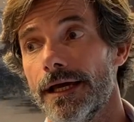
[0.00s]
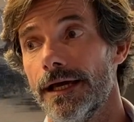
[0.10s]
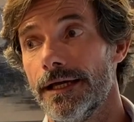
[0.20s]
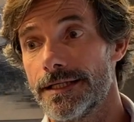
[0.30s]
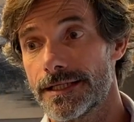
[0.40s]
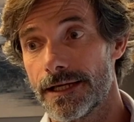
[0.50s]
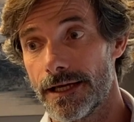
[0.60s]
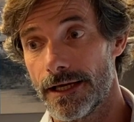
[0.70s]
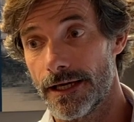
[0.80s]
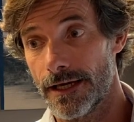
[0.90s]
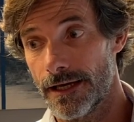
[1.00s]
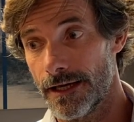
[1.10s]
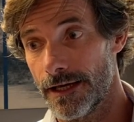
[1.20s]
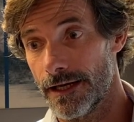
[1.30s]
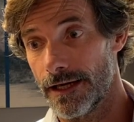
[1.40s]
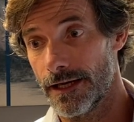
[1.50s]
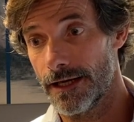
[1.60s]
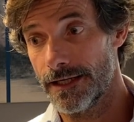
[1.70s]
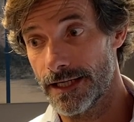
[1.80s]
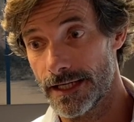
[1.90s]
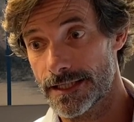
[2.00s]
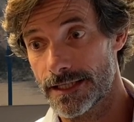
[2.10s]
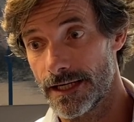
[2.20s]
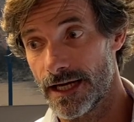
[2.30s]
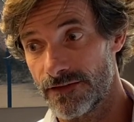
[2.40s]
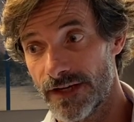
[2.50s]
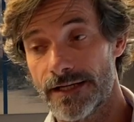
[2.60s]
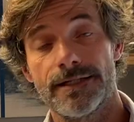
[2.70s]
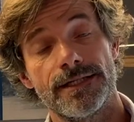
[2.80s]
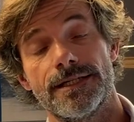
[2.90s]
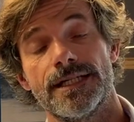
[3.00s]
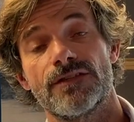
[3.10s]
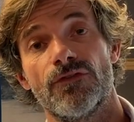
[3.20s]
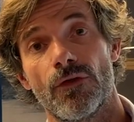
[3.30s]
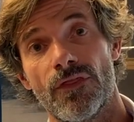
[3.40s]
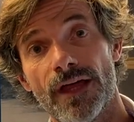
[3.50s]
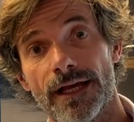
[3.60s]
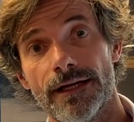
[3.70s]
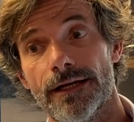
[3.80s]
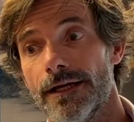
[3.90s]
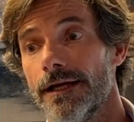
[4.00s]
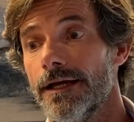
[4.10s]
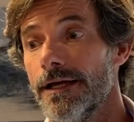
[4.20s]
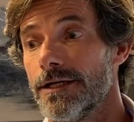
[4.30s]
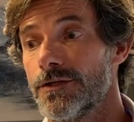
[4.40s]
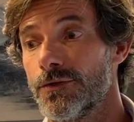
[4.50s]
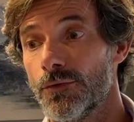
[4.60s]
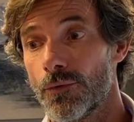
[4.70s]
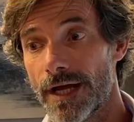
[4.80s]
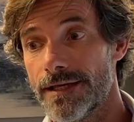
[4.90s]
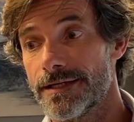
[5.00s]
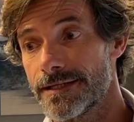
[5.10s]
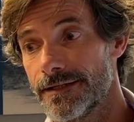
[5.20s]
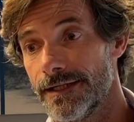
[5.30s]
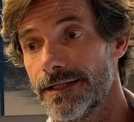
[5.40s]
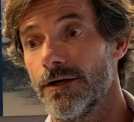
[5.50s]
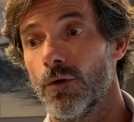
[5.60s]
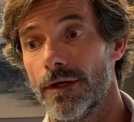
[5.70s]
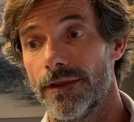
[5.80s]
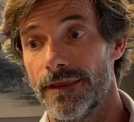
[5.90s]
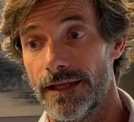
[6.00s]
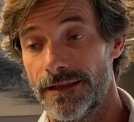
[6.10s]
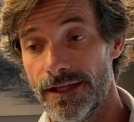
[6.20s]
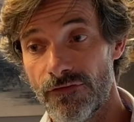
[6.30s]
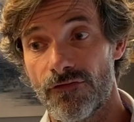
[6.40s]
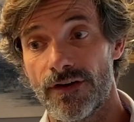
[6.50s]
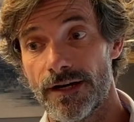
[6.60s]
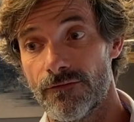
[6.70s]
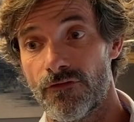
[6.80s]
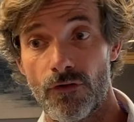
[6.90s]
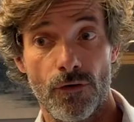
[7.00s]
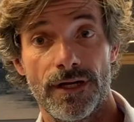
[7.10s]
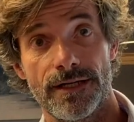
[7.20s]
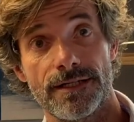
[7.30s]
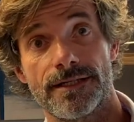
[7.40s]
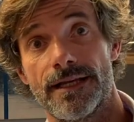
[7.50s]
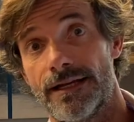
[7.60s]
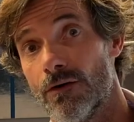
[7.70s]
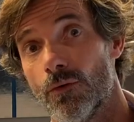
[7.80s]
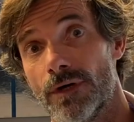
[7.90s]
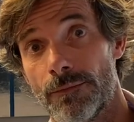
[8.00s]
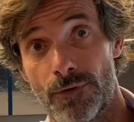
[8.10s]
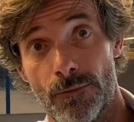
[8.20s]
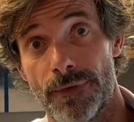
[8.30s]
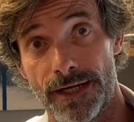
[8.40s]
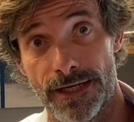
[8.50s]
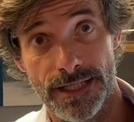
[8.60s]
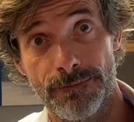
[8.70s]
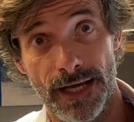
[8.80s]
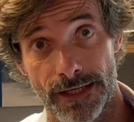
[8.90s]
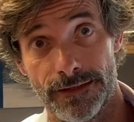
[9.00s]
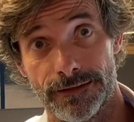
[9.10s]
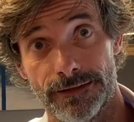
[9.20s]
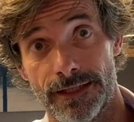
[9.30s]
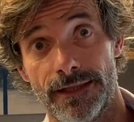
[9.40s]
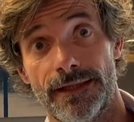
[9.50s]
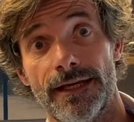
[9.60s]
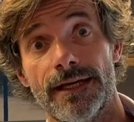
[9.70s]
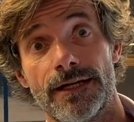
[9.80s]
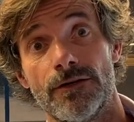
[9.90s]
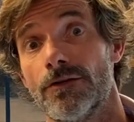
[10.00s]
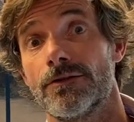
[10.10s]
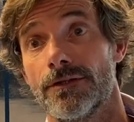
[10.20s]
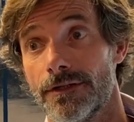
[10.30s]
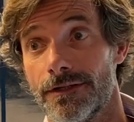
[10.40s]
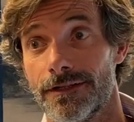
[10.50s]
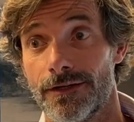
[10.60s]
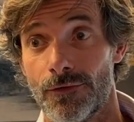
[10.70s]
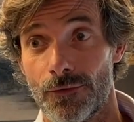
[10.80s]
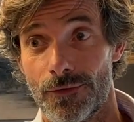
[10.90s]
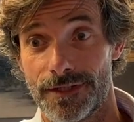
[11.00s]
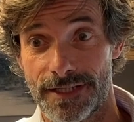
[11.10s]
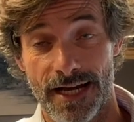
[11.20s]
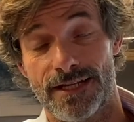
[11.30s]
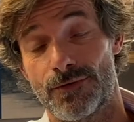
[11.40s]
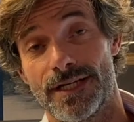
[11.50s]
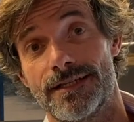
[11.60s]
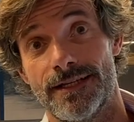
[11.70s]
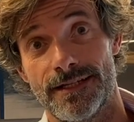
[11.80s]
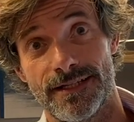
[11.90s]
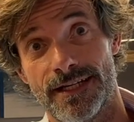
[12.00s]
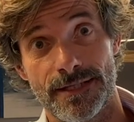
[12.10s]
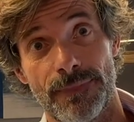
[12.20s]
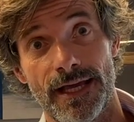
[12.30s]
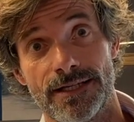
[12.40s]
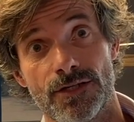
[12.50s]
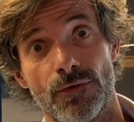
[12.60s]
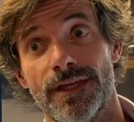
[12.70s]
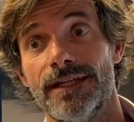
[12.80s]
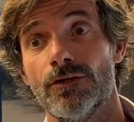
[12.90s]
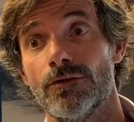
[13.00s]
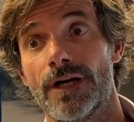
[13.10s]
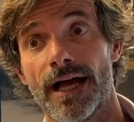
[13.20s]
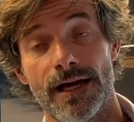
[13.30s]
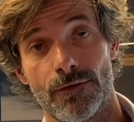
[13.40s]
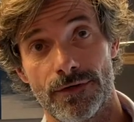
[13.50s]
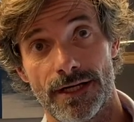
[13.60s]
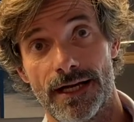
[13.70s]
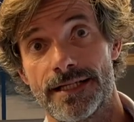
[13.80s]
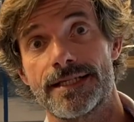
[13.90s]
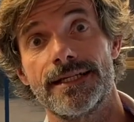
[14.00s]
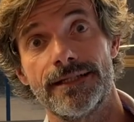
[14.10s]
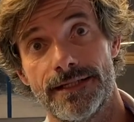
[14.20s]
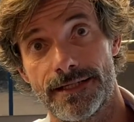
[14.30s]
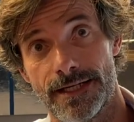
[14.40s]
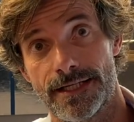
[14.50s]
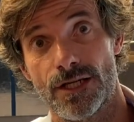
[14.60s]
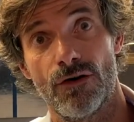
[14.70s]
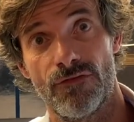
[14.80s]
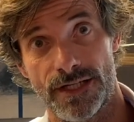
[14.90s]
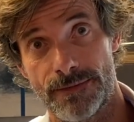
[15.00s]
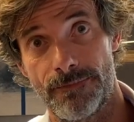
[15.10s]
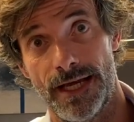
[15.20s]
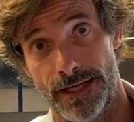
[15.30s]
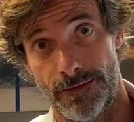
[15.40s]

it has advantages for them to register the different foreigners that own a property in Spain, that they are not tax residents in Spain, so they don't count as citizens of Spain.